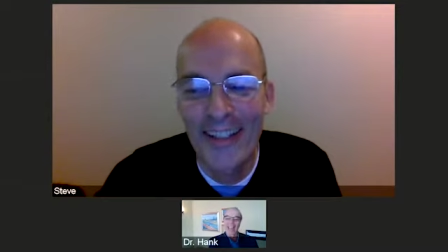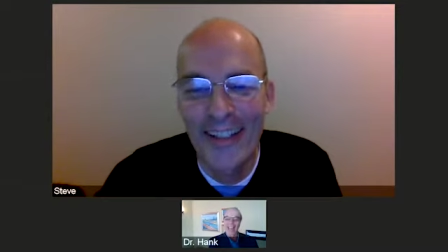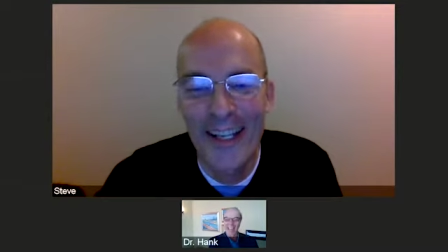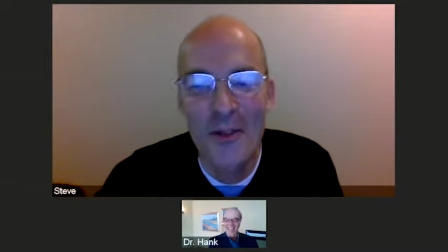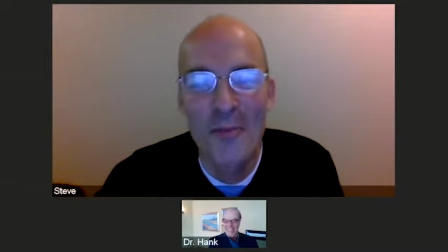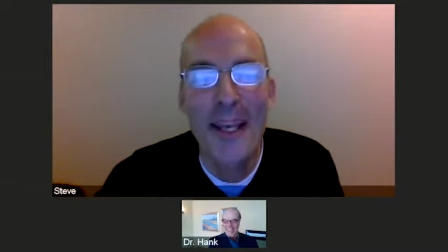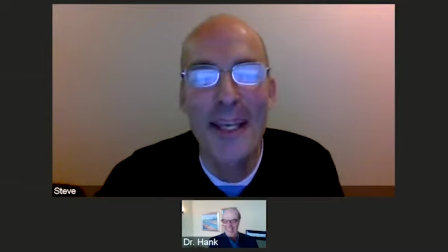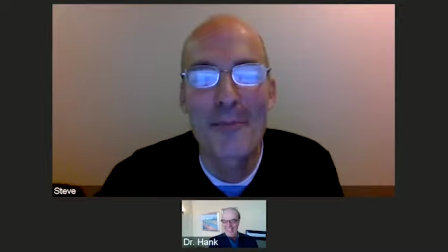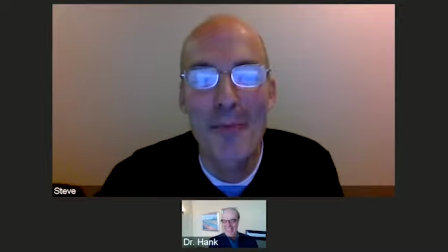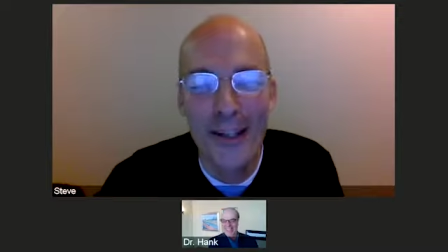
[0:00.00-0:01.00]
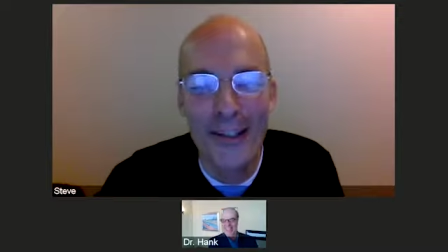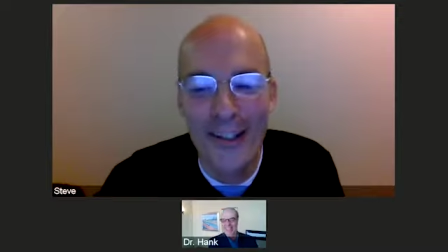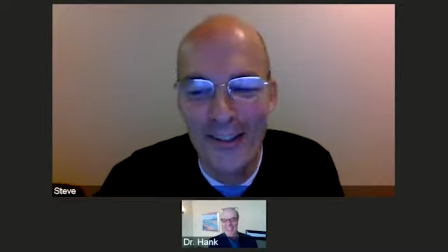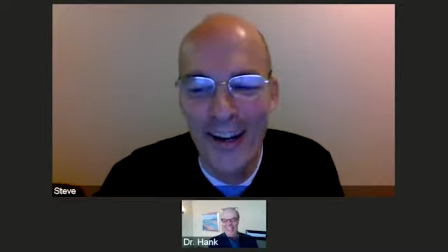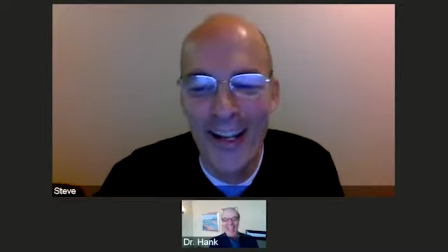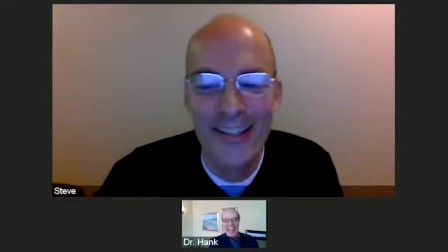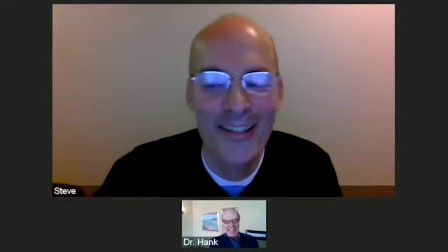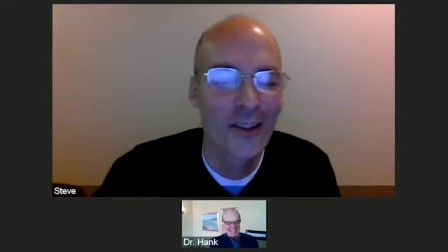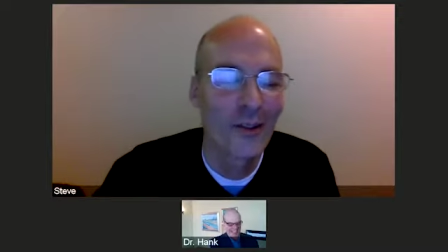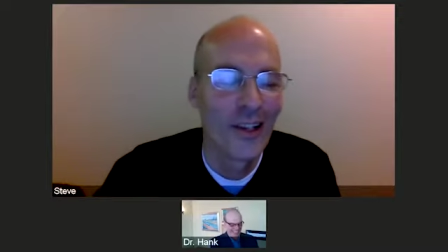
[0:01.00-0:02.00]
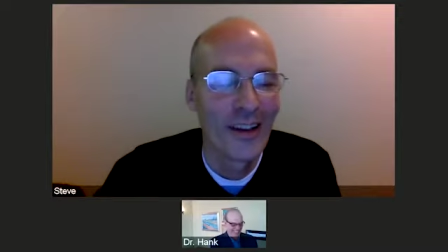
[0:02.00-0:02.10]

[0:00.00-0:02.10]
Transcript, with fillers: it doesn't make it better, right? So